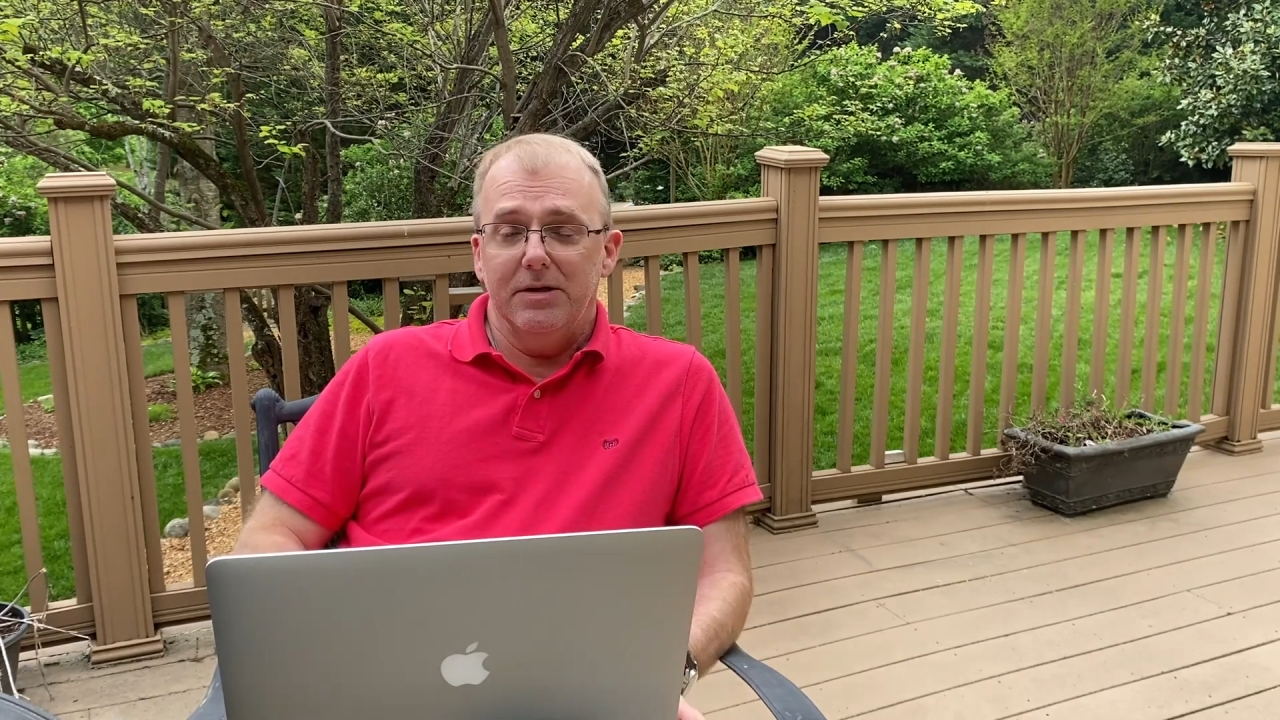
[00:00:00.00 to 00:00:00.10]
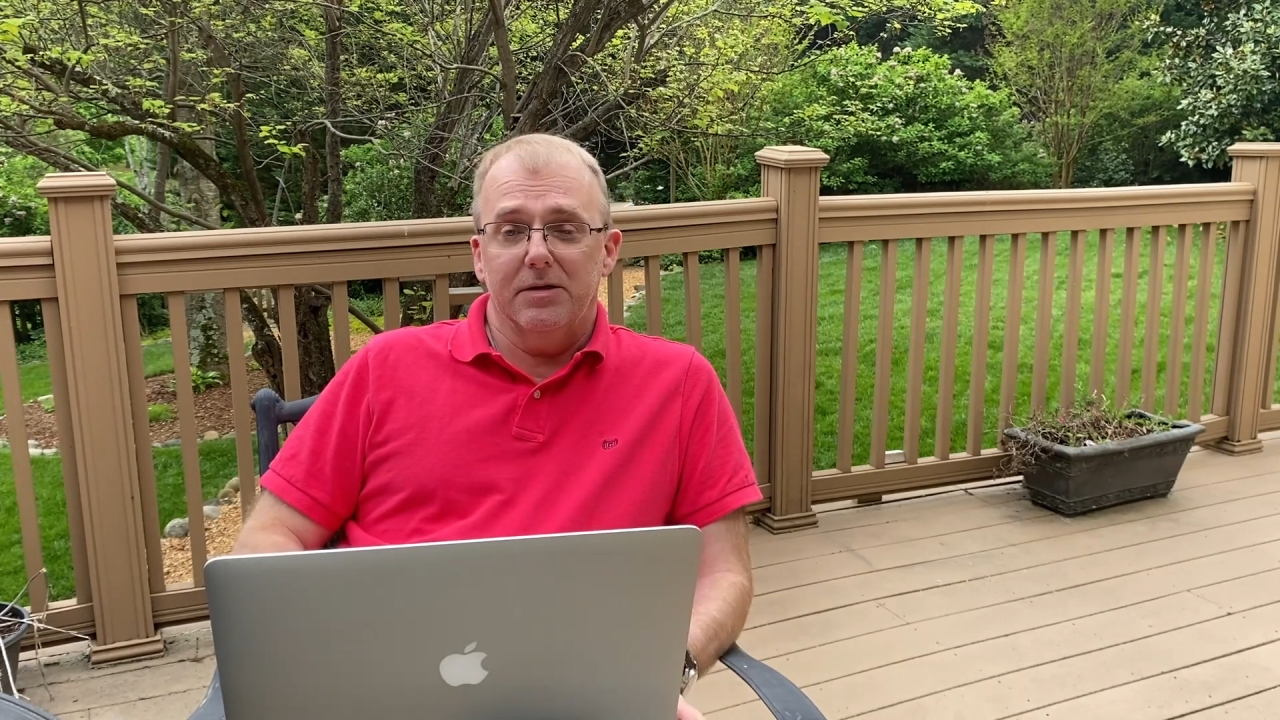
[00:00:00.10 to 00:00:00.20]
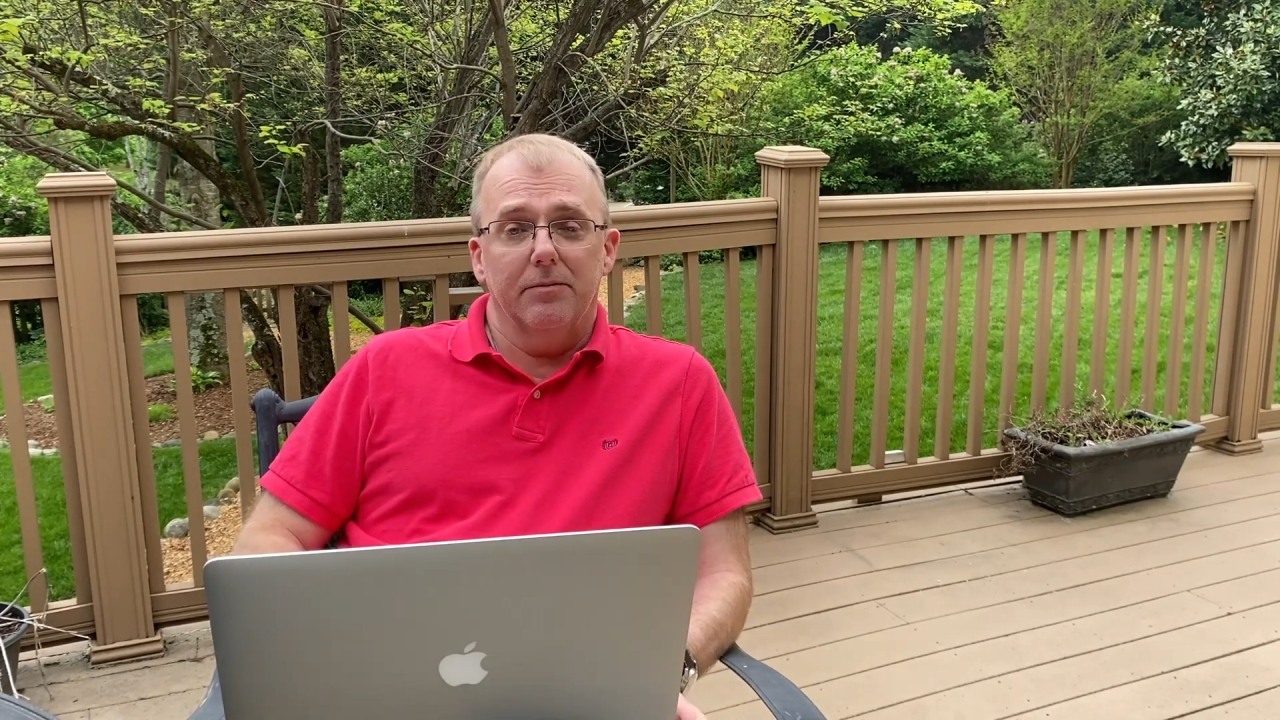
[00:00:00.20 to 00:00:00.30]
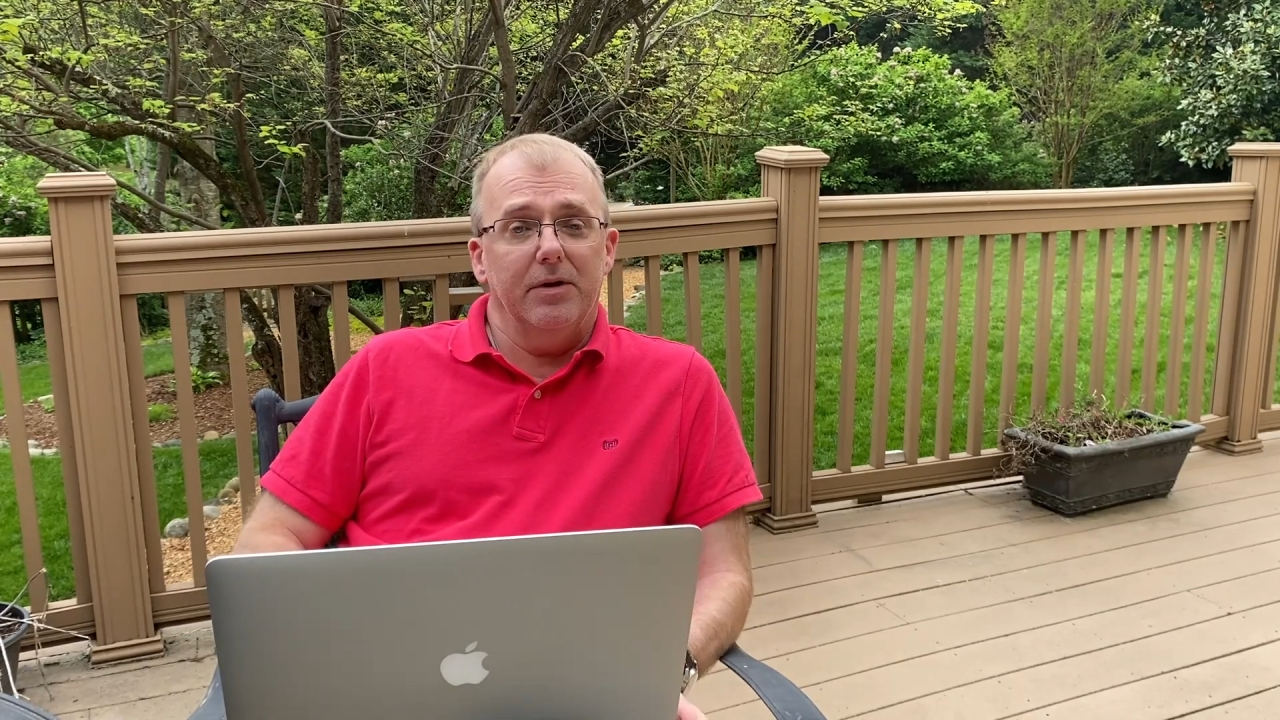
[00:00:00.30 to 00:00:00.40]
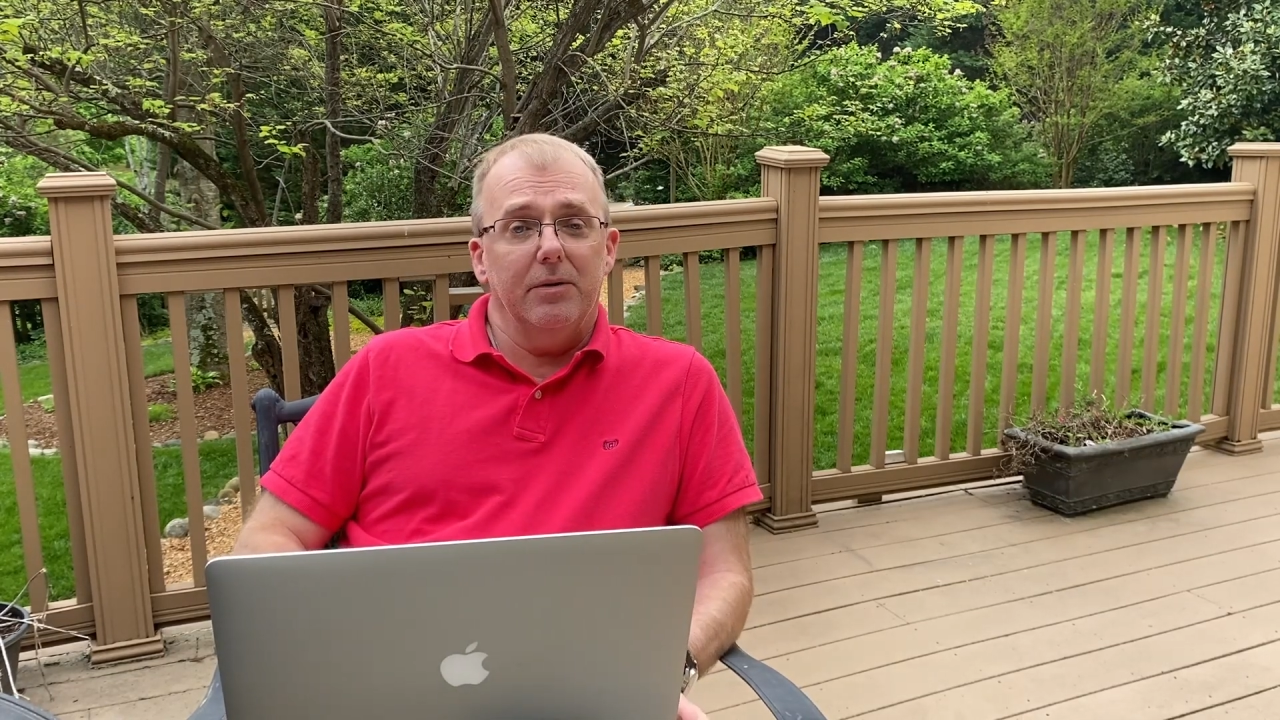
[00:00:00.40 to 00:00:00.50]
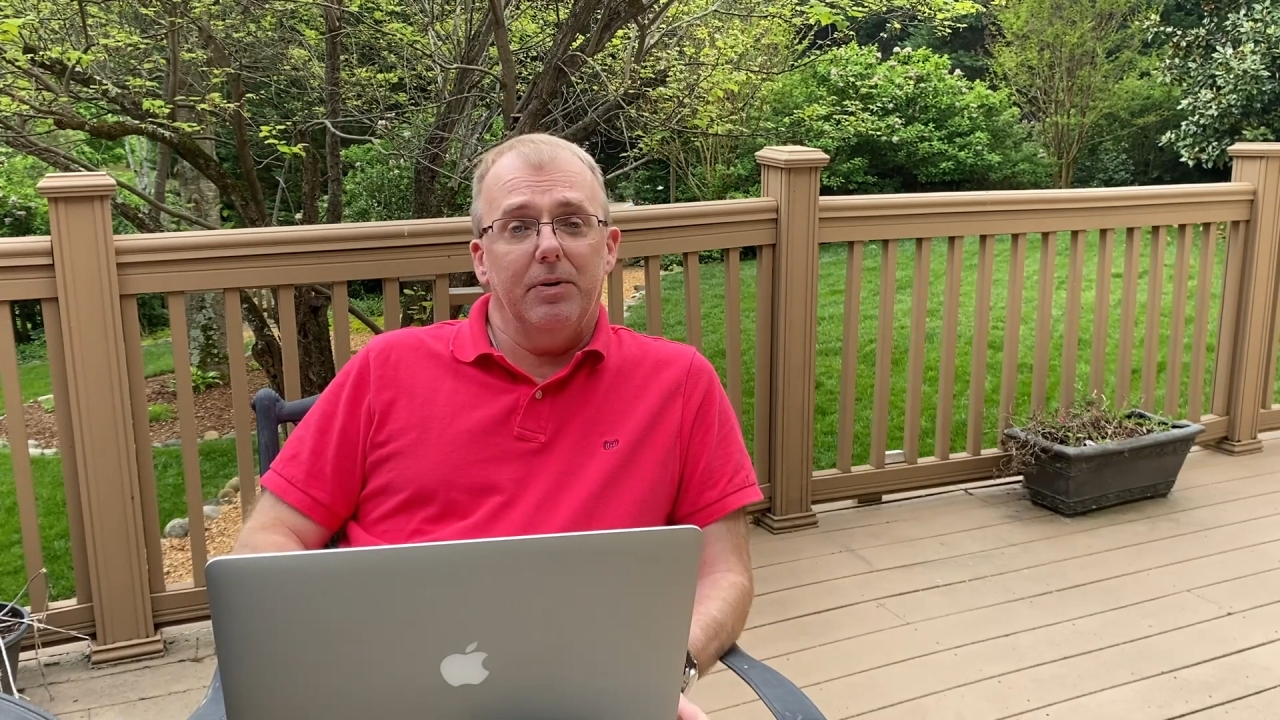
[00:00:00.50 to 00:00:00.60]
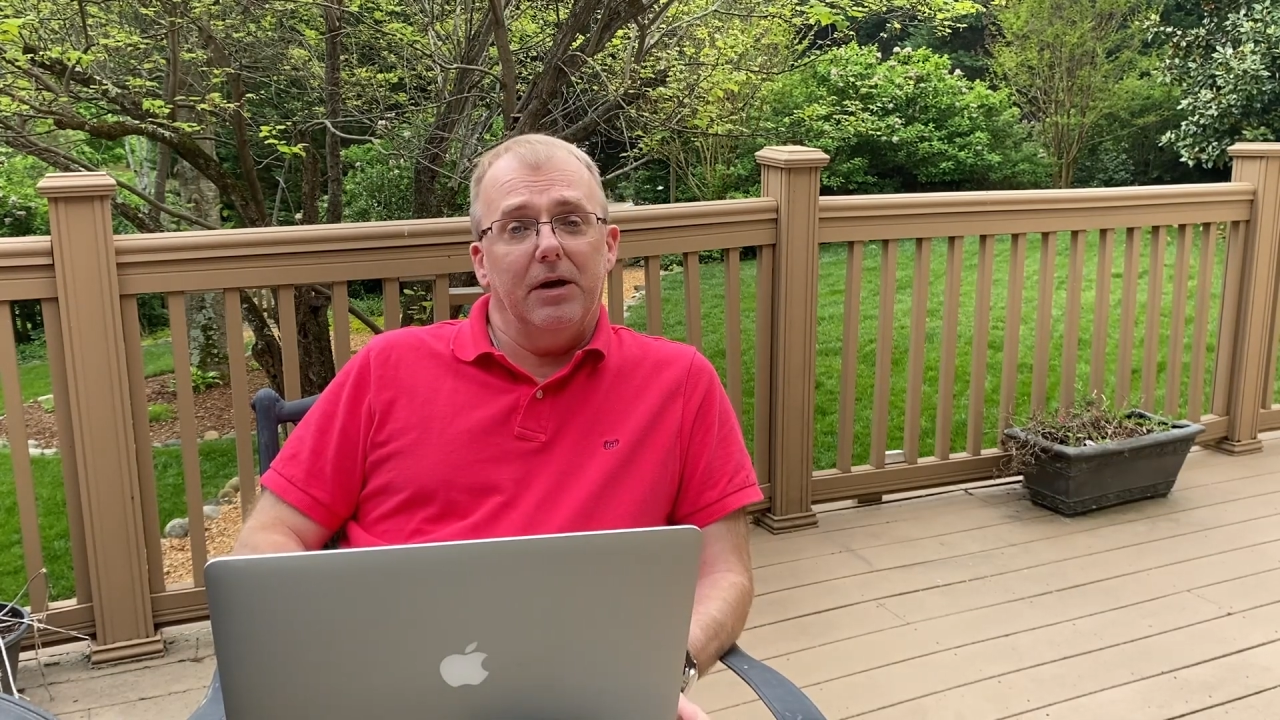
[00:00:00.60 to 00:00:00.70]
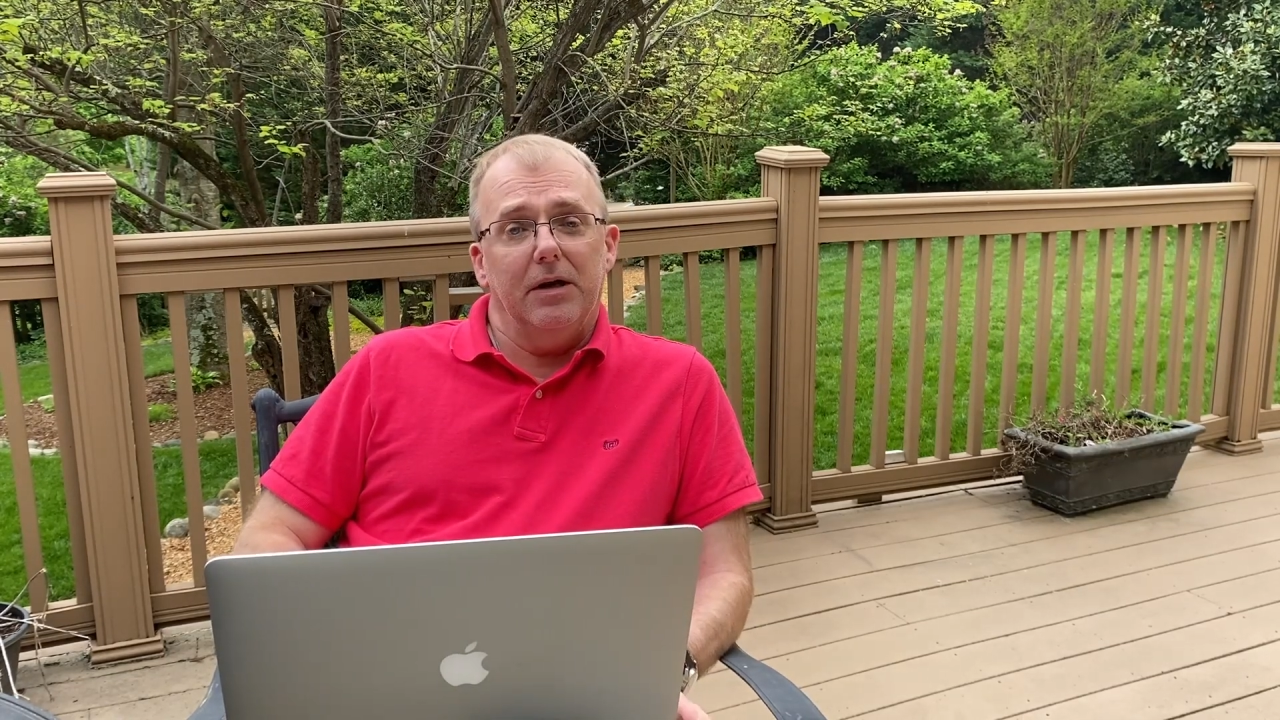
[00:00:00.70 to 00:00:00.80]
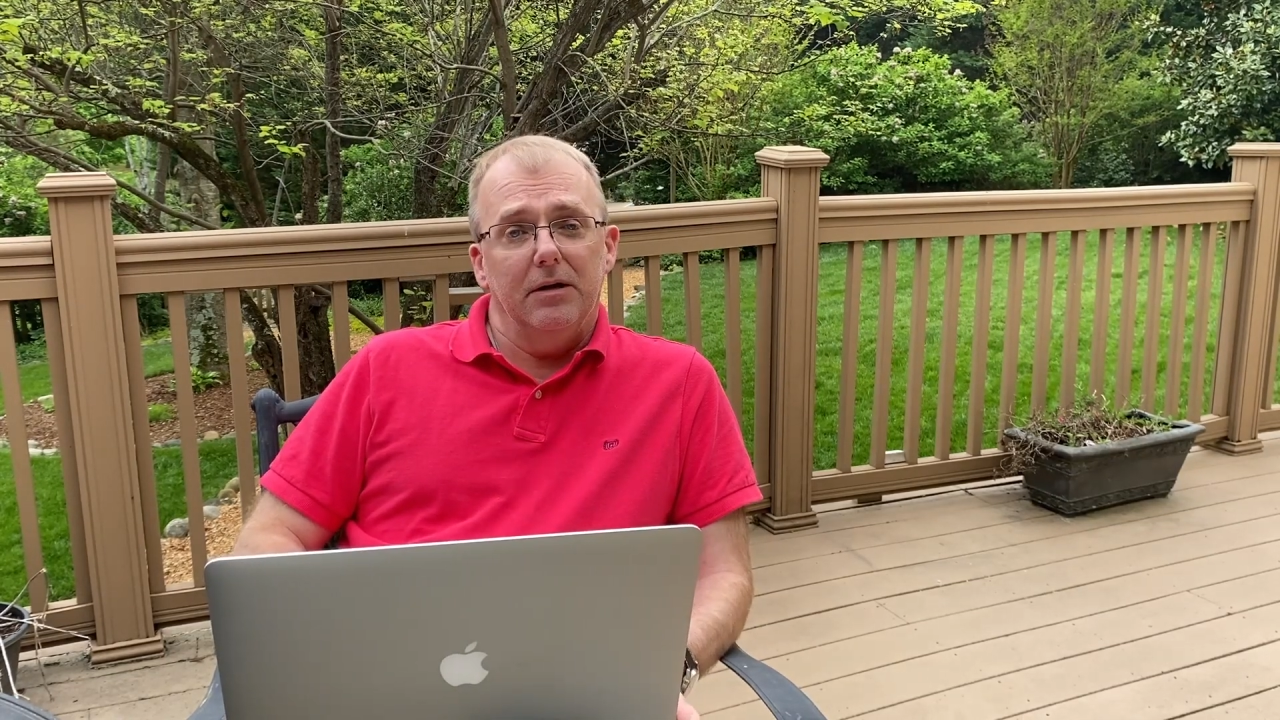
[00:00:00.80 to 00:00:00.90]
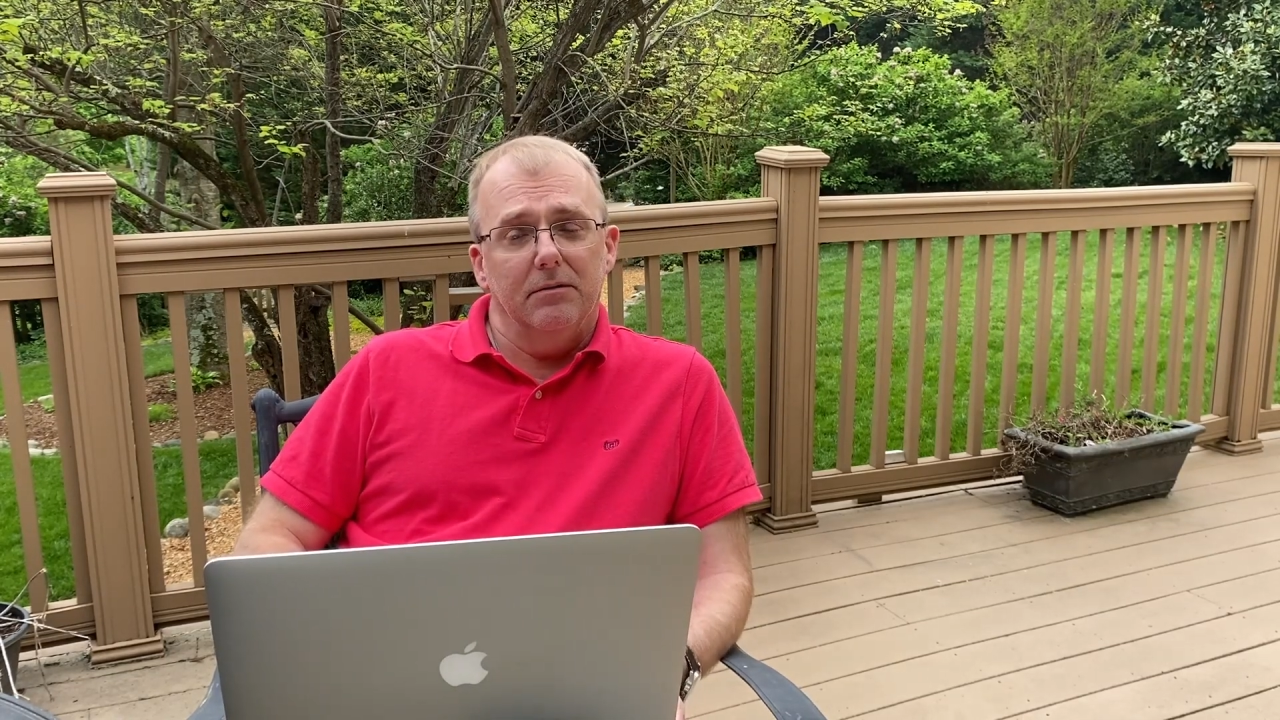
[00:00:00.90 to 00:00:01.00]
something
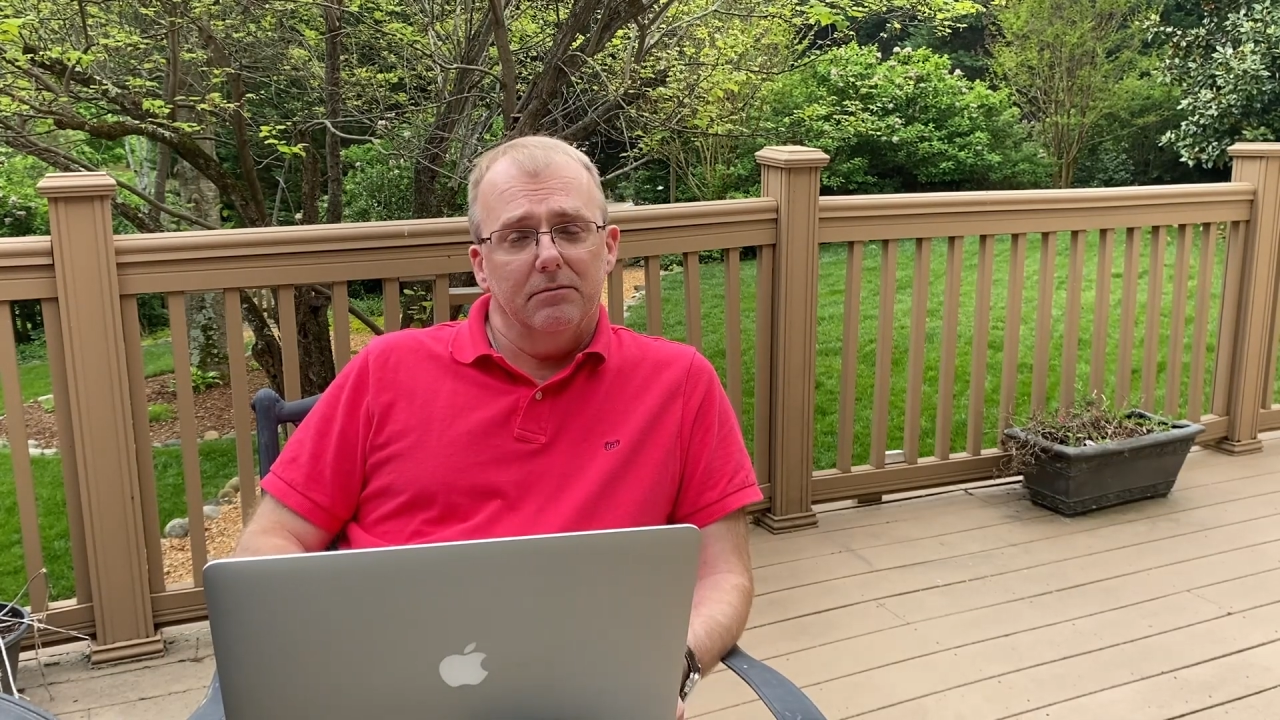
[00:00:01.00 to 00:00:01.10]
petty.